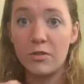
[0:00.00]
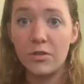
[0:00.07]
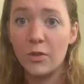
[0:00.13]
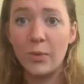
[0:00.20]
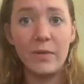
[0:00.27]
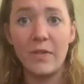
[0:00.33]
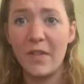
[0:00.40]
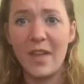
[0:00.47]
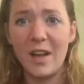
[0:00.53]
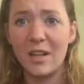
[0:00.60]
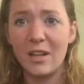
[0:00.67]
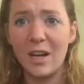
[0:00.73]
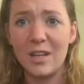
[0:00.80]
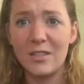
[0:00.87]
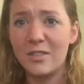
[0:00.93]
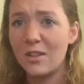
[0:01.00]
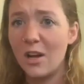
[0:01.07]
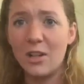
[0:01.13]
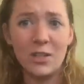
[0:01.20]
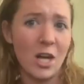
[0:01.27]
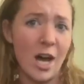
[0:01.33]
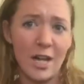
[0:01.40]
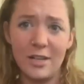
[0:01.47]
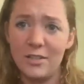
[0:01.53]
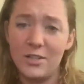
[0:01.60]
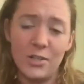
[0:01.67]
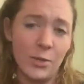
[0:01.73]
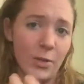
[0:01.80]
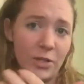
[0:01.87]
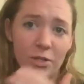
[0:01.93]
So we've done that in class a lot.
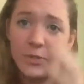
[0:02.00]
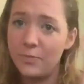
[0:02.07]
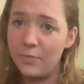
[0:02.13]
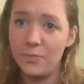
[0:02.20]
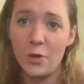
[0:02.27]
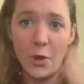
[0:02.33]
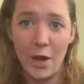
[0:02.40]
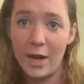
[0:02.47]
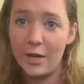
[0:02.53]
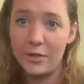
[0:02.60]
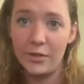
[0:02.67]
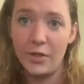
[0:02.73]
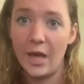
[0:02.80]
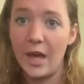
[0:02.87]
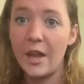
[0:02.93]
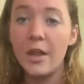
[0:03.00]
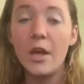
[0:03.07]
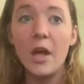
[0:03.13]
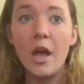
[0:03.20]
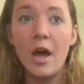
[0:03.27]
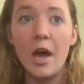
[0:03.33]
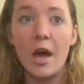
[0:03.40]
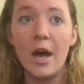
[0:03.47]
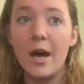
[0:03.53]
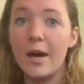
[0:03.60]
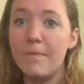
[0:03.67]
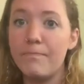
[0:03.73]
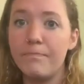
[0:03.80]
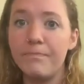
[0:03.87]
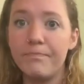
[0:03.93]
You guys should know how to do that.
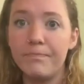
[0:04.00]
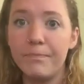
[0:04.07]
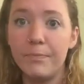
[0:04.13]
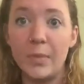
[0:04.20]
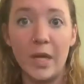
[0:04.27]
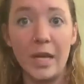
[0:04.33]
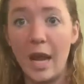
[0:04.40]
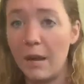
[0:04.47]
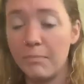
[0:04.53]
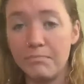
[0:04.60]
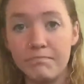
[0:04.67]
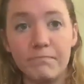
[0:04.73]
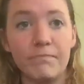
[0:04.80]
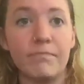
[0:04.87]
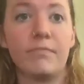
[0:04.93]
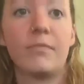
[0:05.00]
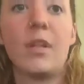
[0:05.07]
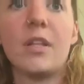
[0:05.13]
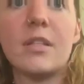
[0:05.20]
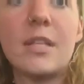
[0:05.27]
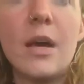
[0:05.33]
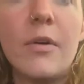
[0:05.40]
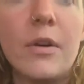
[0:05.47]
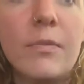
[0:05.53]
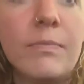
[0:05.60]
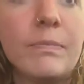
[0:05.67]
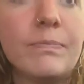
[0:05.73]
But yeah, that's that one.